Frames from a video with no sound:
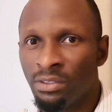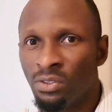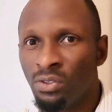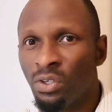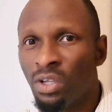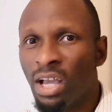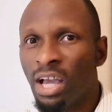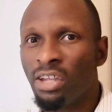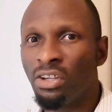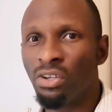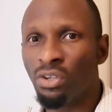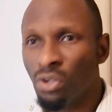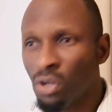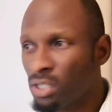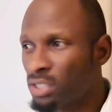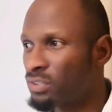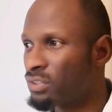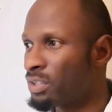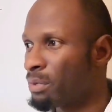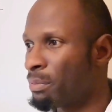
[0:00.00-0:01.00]
You
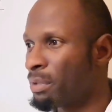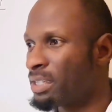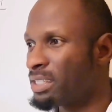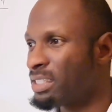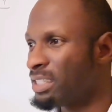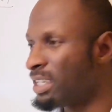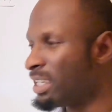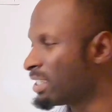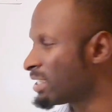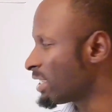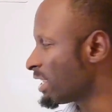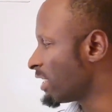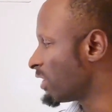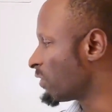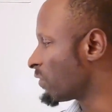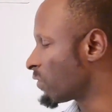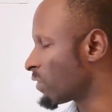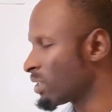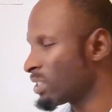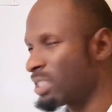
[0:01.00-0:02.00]
cannot remediate
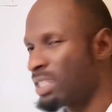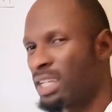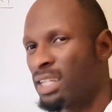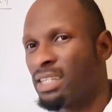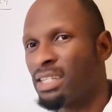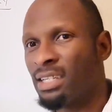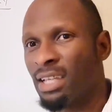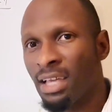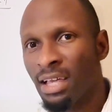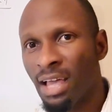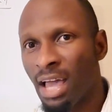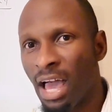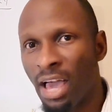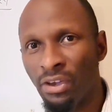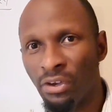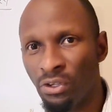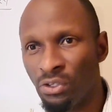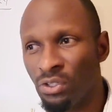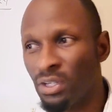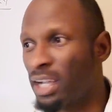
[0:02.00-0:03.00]
a rusted iron.